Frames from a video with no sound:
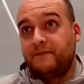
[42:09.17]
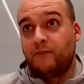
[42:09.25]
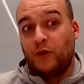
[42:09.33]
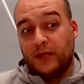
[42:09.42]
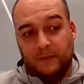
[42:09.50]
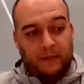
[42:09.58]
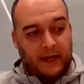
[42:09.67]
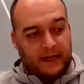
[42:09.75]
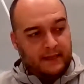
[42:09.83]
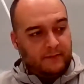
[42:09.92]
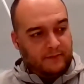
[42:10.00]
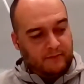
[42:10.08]
when he
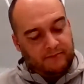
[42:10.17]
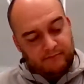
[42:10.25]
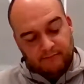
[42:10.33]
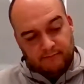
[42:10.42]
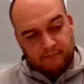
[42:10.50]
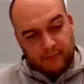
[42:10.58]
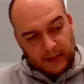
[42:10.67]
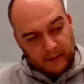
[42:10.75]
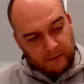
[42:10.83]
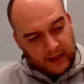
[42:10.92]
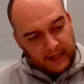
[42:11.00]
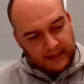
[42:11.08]

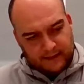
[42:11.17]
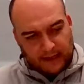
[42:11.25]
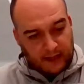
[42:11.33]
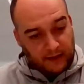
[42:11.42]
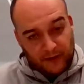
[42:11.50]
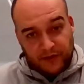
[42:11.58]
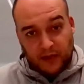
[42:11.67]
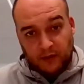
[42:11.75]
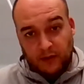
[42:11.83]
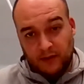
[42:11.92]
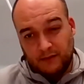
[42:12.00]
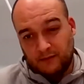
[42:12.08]
passed, like everything,
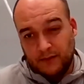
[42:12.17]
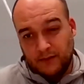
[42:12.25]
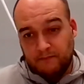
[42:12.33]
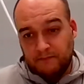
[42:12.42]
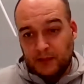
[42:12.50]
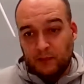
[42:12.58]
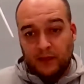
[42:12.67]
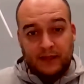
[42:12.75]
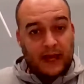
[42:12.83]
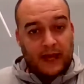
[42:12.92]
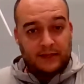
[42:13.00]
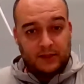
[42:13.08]
when someone
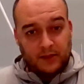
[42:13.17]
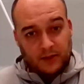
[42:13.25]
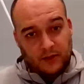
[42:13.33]
dies,